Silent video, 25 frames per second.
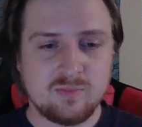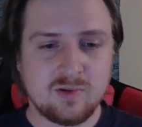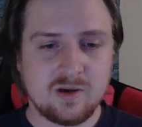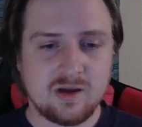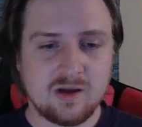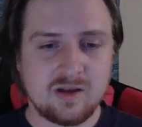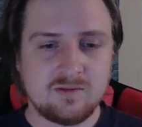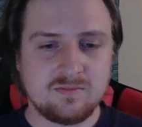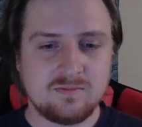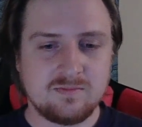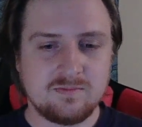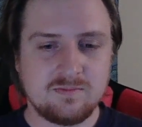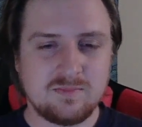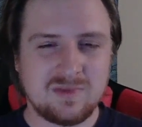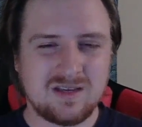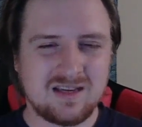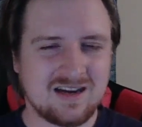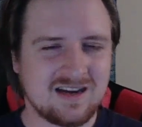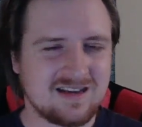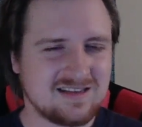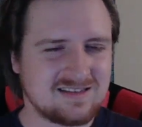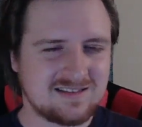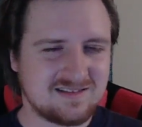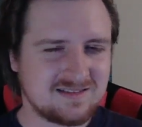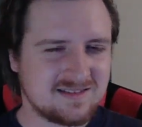but
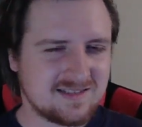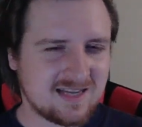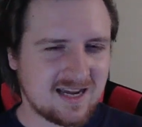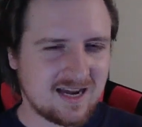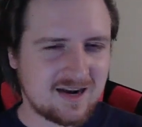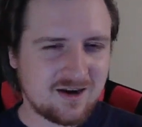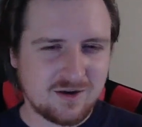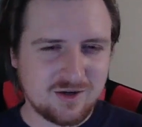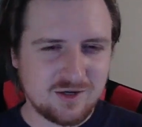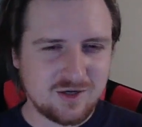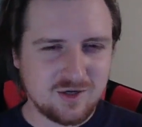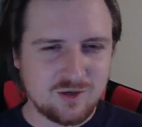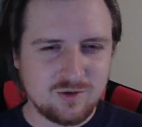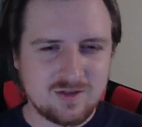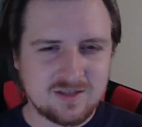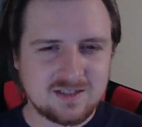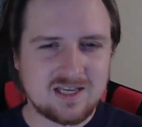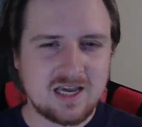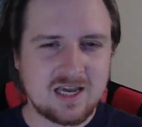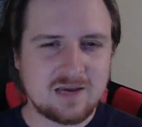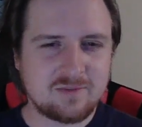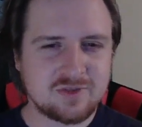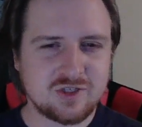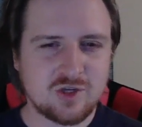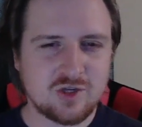because I already knew this
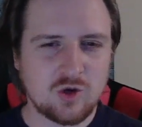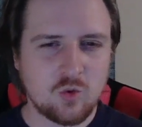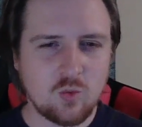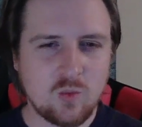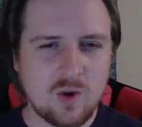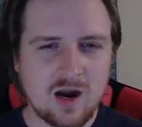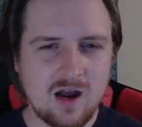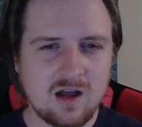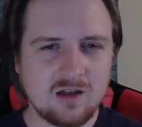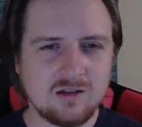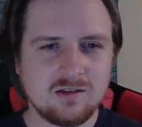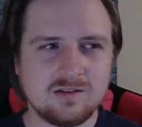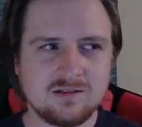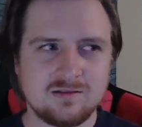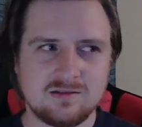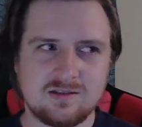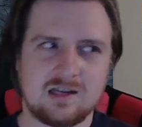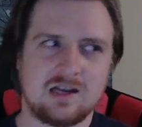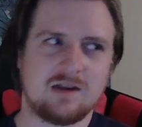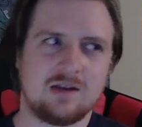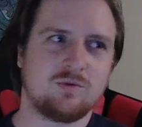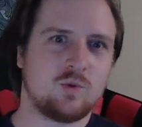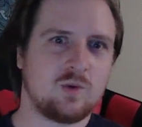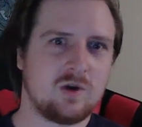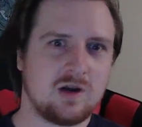game so well
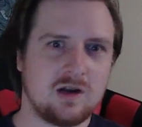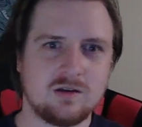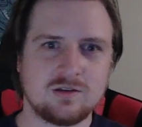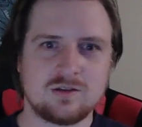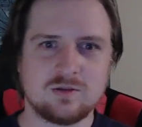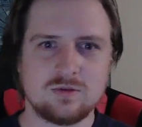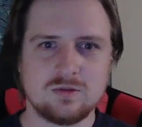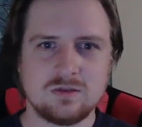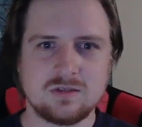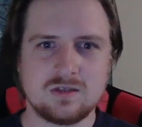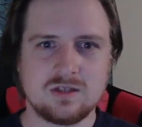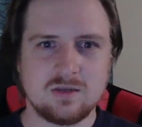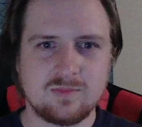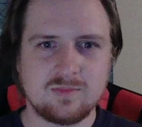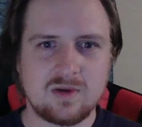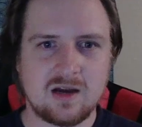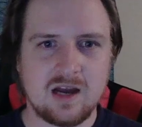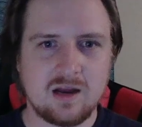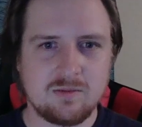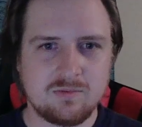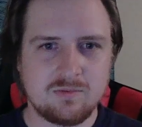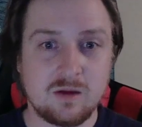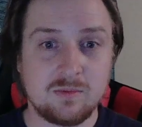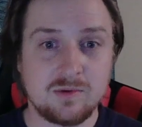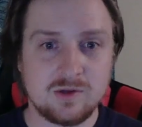and everyone else who was going to buy
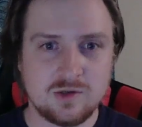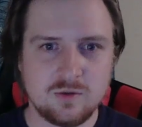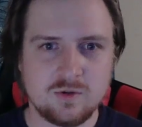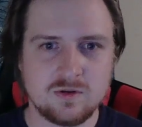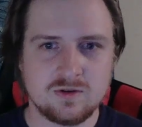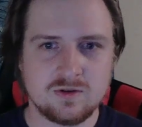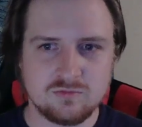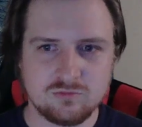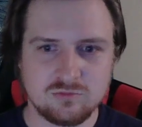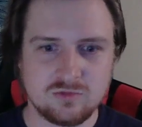it probably knew it